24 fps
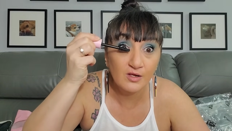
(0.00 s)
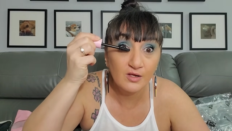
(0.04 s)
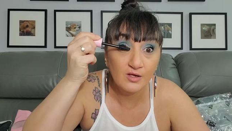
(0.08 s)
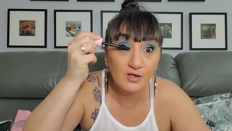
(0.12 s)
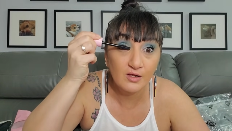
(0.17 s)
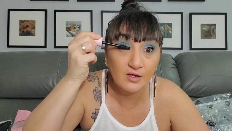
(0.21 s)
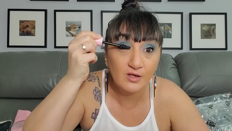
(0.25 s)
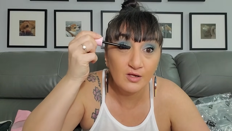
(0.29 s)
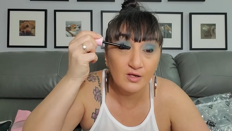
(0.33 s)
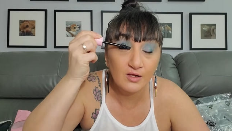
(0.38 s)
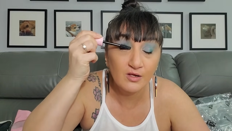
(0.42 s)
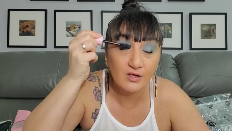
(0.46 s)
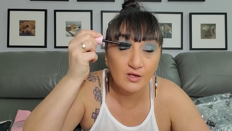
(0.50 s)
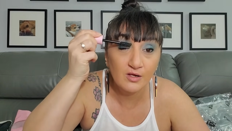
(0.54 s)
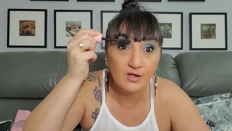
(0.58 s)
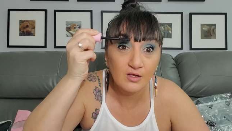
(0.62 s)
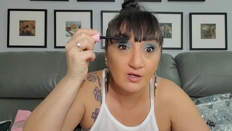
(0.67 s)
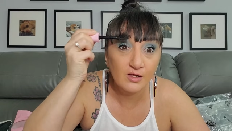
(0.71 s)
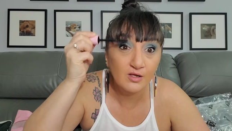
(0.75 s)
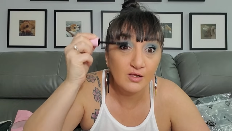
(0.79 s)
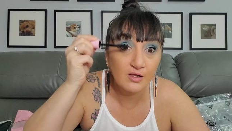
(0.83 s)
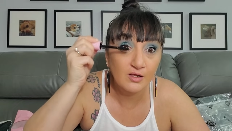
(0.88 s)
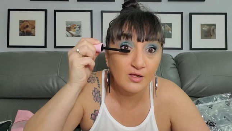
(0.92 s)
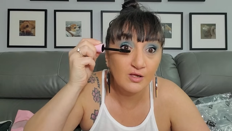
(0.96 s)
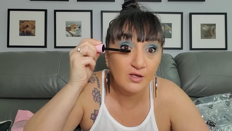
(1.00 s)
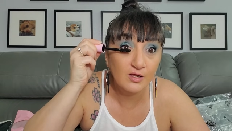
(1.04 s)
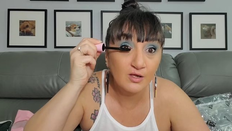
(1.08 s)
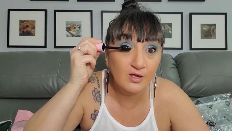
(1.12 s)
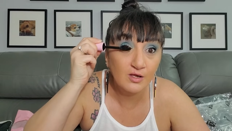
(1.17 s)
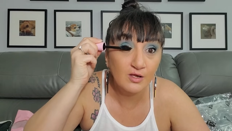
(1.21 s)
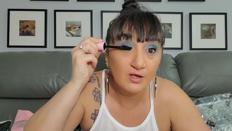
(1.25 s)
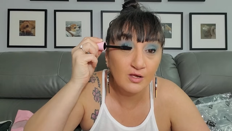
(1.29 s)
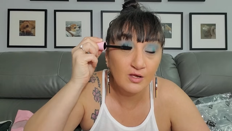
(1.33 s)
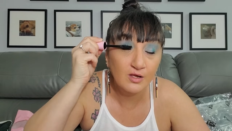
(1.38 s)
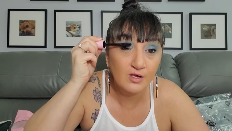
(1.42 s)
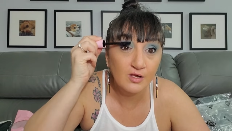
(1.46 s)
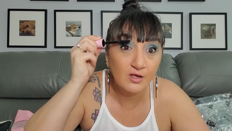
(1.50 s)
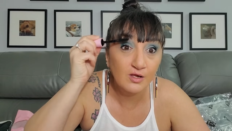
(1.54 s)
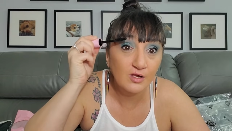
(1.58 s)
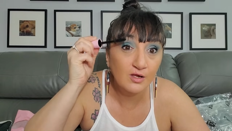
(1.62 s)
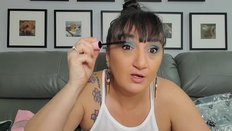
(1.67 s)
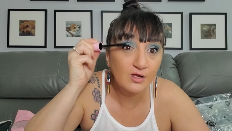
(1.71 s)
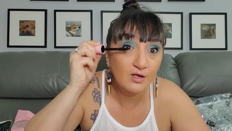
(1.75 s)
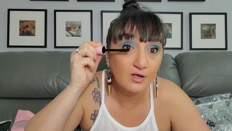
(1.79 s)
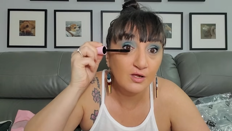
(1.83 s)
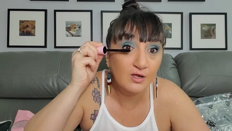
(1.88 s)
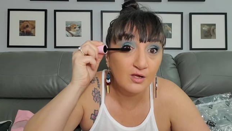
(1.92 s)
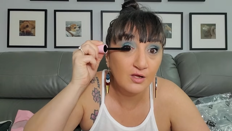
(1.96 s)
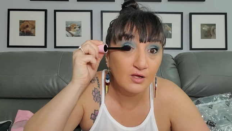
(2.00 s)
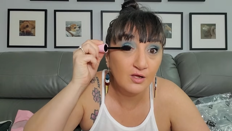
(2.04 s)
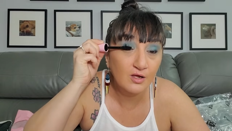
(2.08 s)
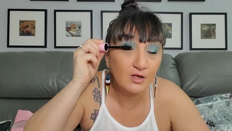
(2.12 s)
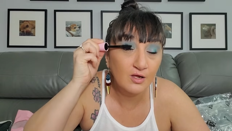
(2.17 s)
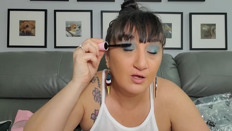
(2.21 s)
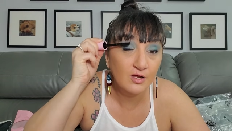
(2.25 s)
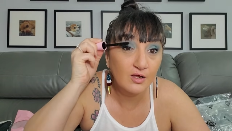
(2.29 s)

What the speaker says: Nothing is said.